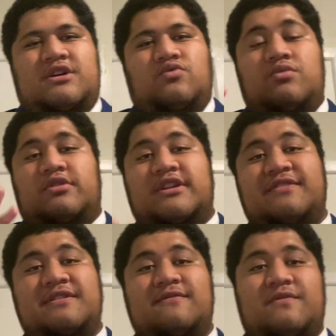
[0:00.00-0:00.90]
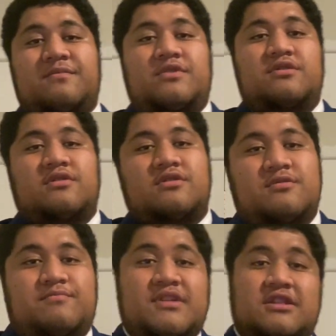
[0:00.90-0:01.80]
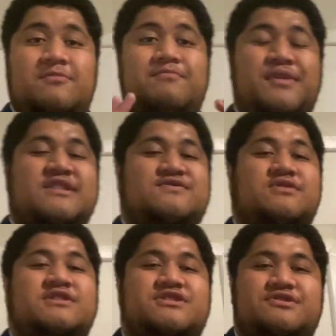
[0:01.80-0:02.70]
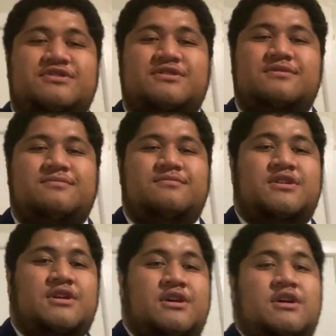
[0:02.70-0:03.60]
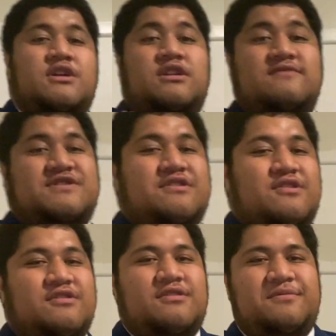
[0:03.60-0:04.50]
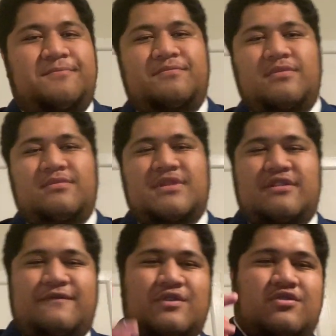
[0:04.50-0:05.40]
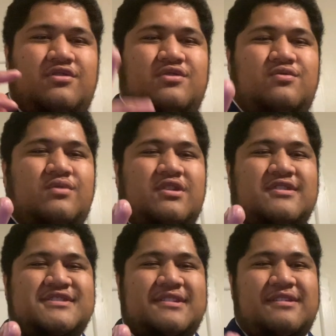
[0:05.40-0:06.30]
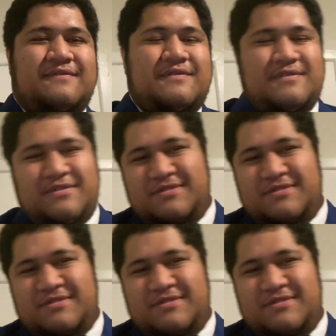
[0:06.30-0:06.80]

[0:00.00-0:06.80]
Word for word: We want nothing from you but the best for each student. Love to learn Therefore, we learn to live.